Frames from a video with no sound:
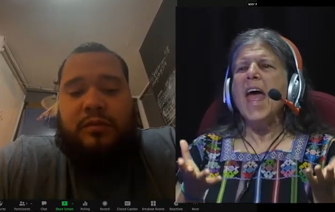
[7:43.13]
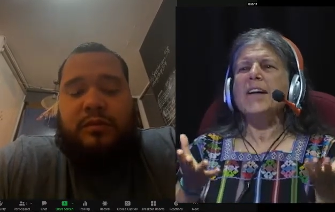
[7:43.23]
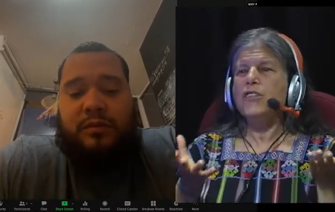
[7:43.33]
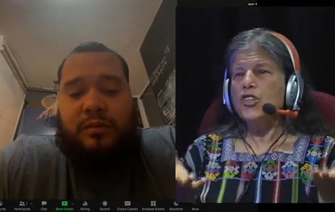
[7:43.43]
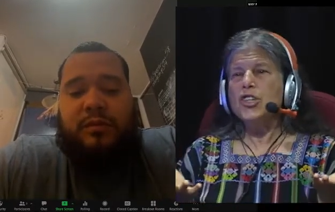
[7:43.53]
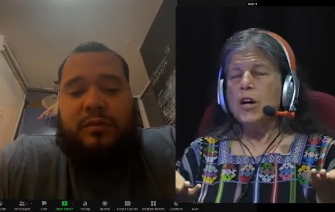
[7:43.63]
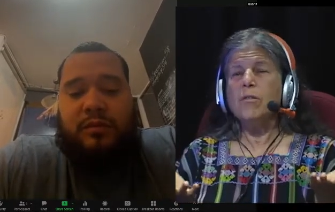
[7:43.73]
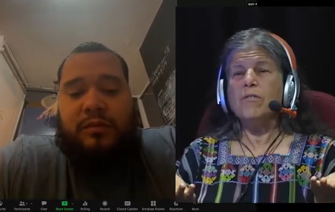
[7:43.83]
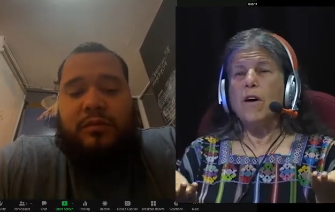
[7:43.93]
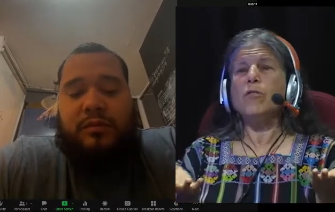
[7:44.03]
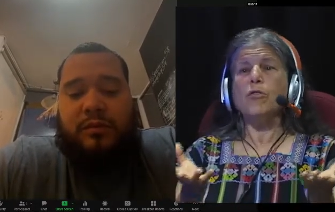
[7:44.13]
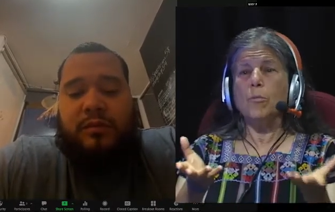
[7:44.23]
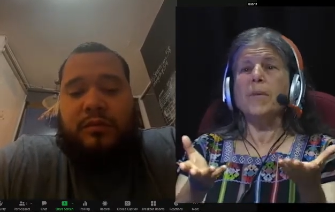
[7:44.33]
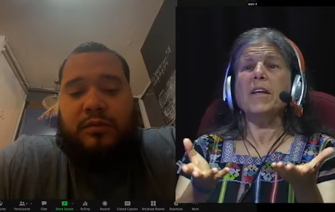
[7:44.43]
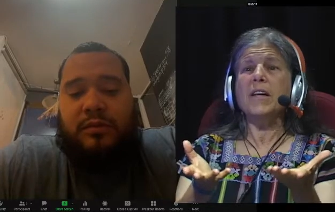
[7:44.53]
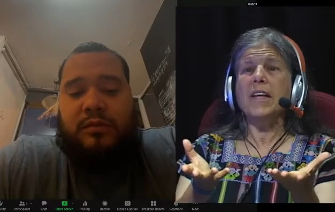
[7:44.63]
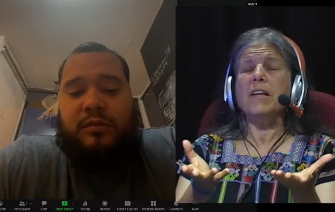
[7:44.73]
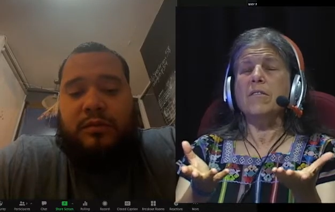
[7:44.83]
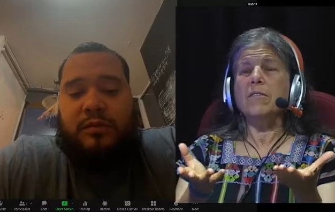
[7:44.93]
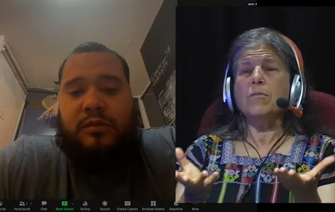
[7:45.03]
Speaker 1: and shared
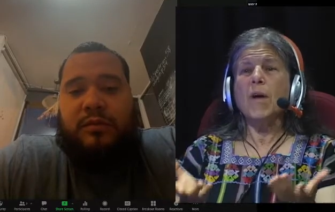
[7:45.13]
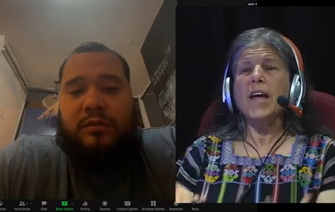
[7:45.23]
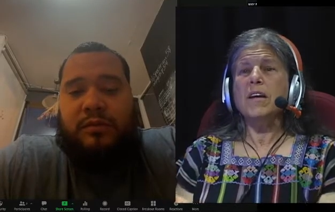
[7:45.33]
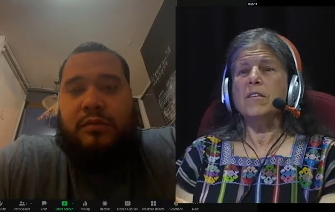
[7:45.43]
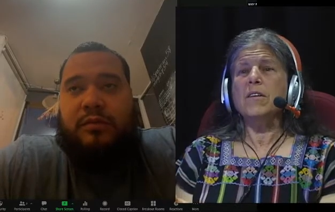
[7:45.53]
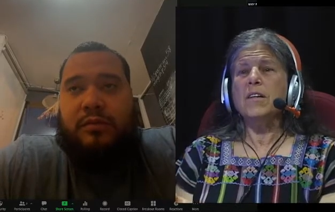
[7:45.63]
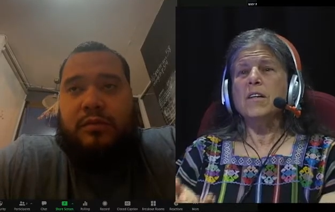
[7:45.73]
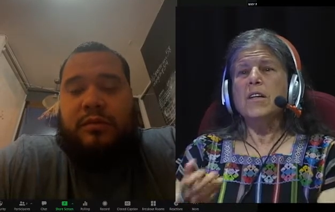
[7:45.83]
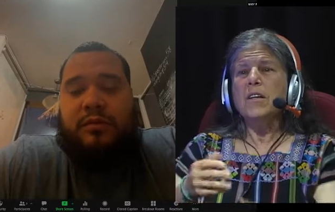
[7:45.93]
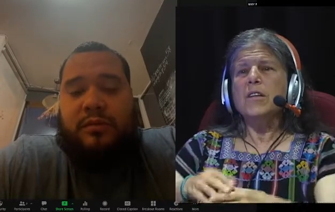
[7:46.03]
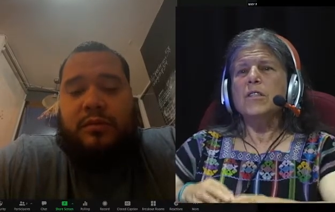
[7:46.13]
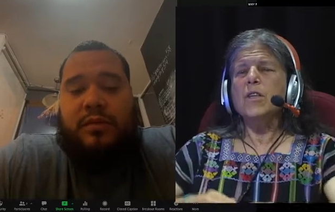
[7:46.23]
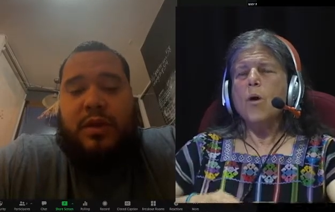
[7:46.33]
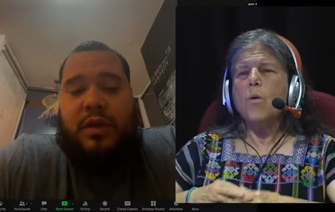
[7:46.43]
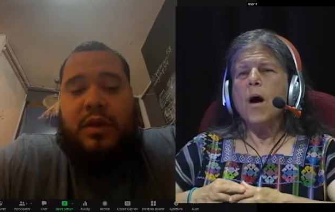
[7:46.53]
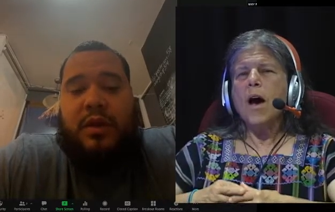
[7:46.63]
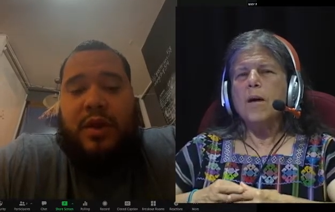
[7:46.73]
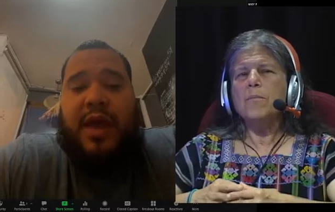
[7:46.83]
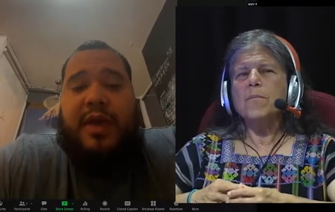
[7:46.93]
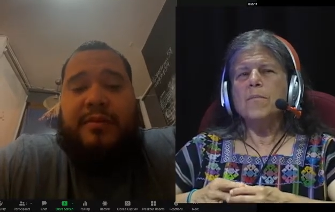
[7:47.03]
vulnerability, right? So,
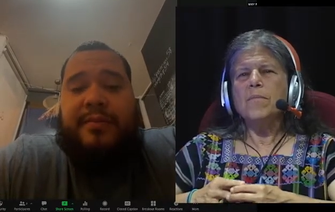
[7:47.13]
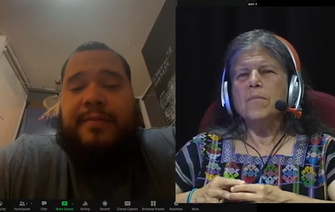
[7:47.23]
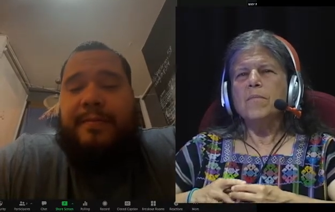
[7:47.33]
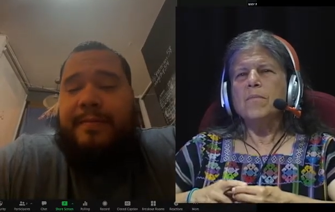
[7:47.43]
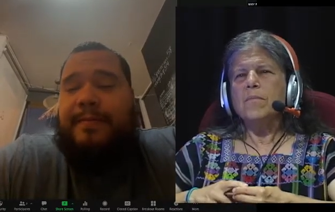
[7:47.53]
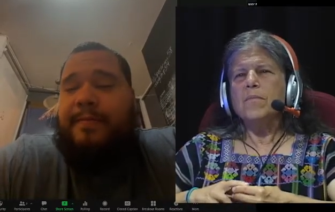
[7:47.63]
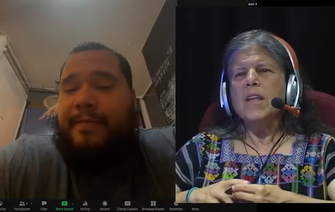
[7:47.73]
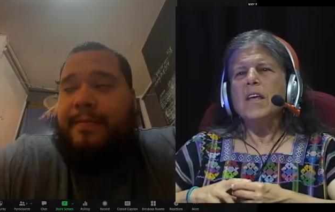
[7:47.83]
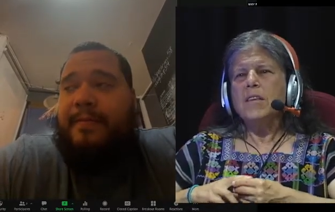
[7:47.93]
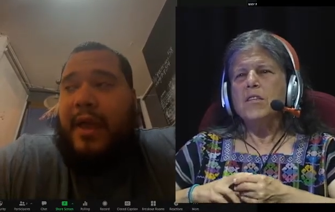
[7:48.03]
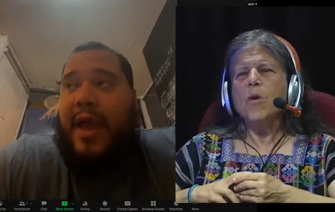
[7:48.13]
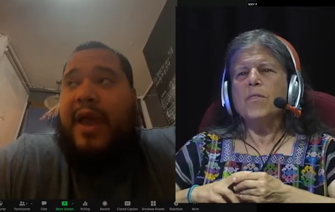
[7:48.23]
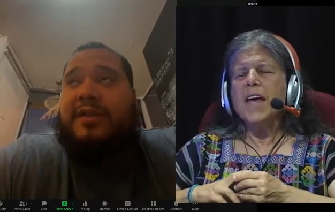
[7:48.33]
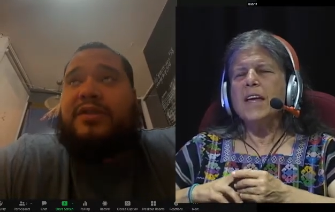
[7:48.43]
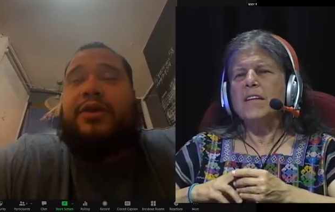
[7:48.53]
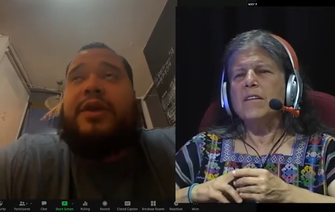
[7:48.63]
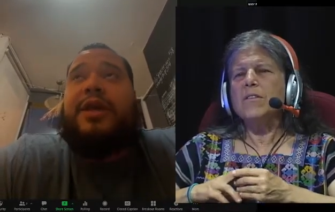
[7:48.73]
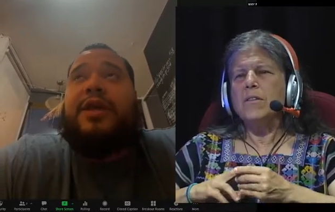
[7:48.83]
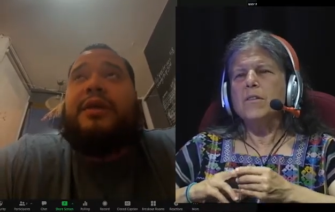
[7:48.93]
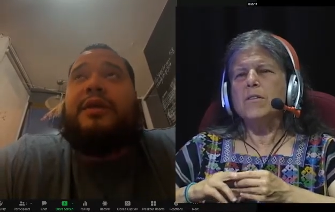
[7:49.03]
um, yeah. So I, that, I,
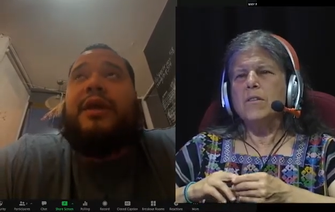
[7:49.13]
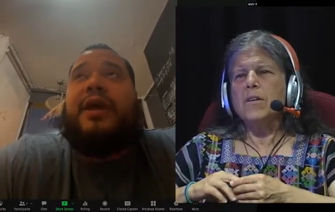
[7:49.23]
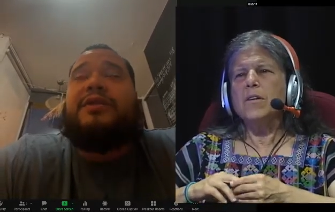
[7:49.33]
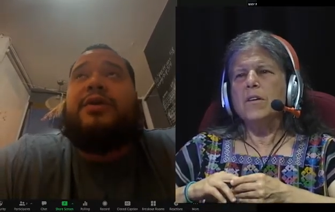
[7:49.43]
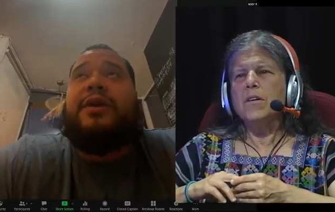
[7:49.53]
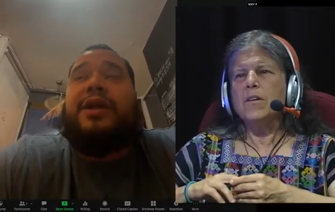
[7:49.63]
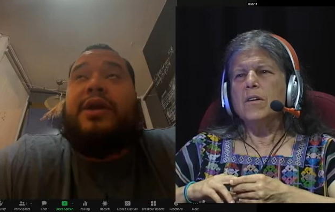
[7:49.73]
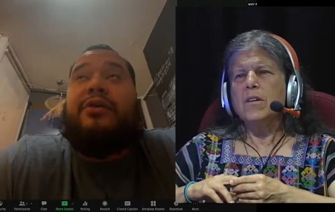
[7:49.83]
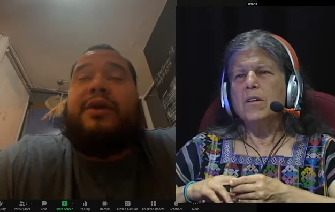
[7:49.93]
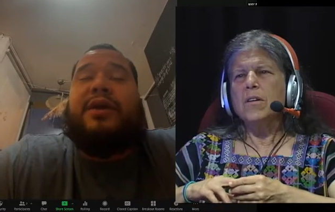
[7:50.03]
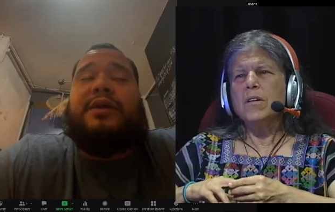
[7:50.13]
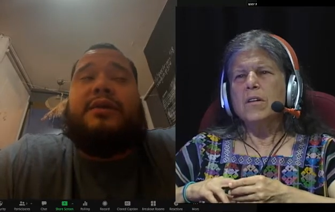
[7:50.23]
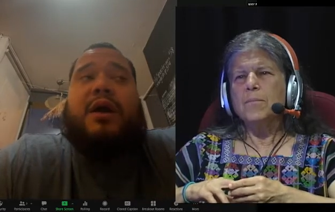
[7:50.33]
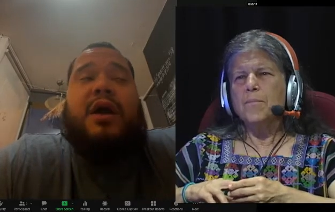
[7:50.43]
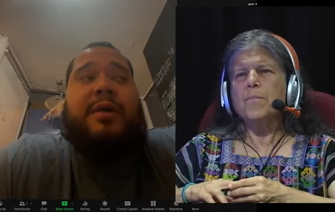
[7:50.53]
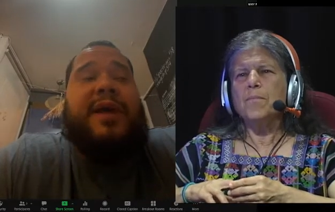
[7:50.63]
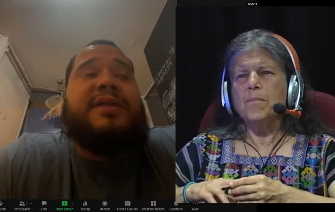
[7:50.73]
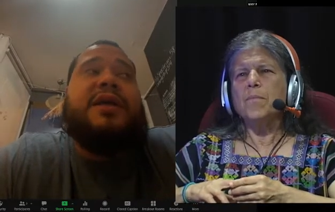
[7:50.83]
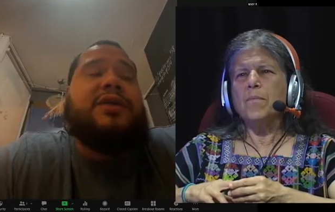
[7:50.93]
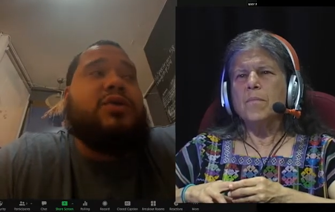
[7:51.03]
Speaker 2: totally, I totally agree. Um, mm.
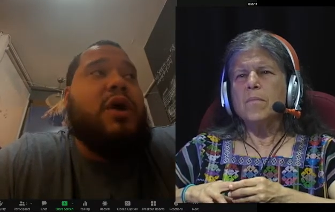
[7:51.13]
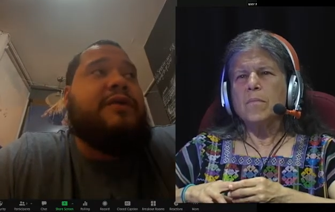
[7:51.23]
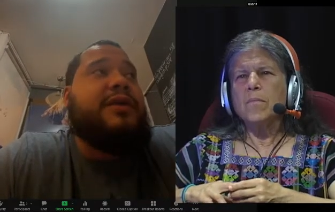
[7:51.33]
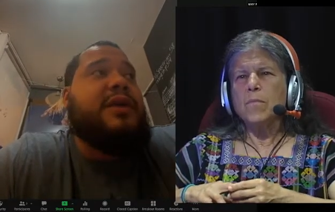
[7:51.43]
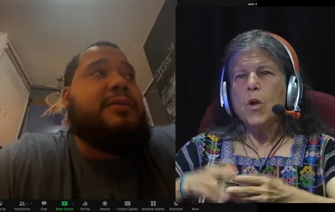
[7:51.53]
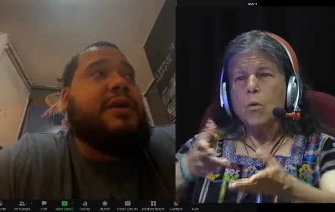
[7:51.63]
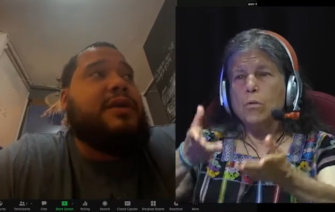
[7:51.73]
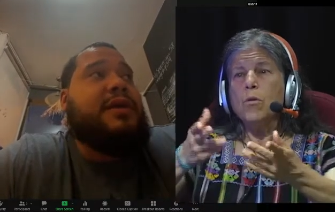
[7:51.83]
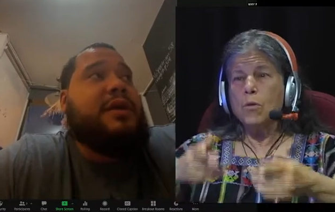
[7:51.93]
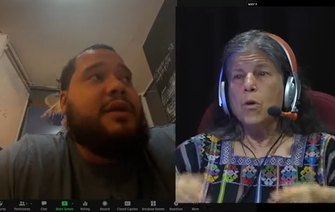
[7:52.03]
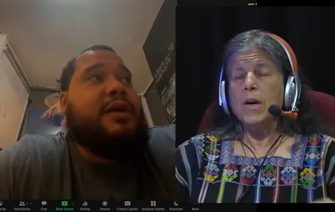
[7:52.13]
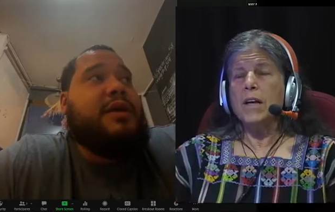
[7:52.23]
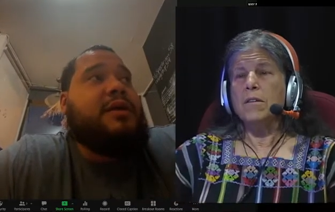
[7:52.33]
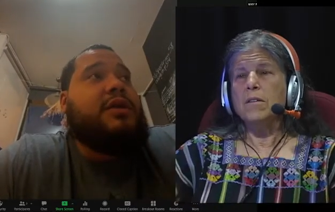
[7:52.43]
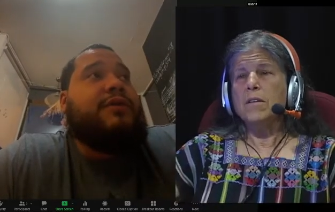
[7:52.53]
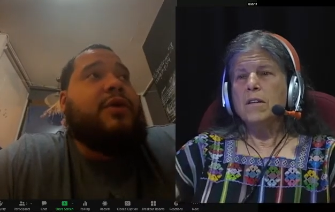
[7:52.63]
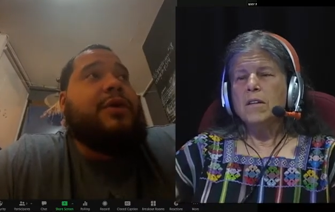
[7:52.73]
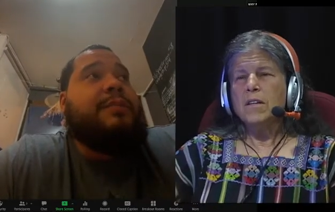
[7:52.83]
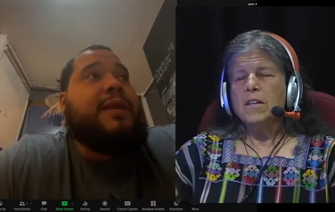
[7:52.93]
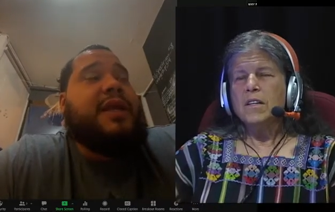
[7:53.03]
not to cut you off, Vicky. No, no, go ahead. The
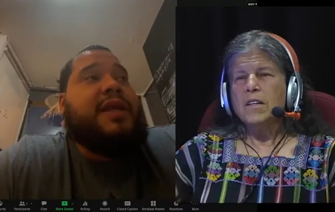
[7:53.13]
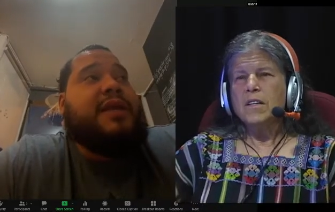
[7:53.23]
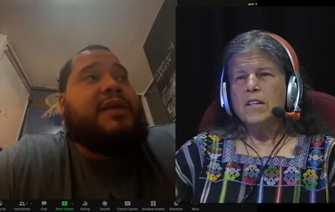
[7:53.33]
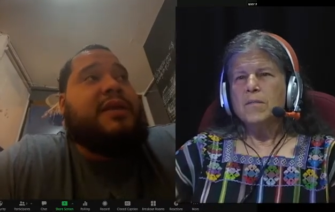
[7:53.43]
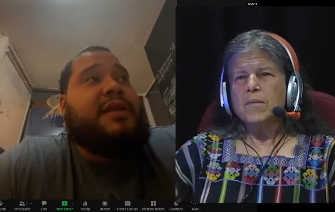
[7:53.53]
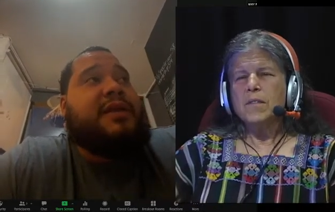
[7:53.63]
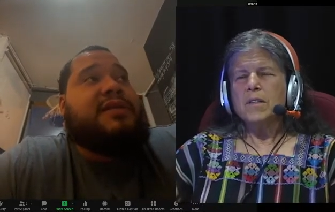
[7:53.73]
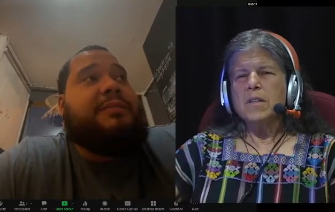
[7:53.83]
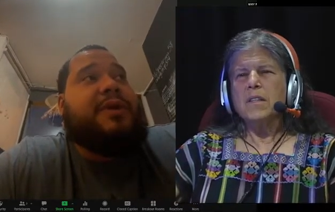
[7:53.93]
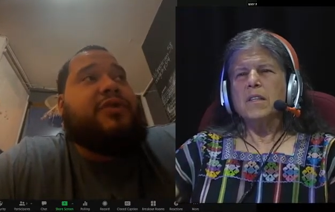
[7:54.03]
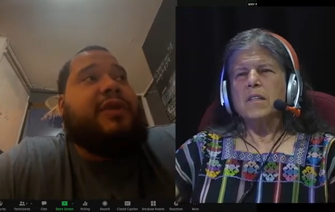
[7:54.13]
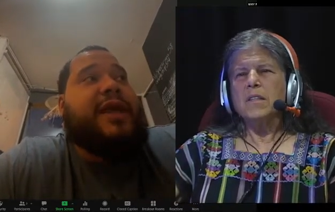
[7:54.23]
vulnerability and, and, to build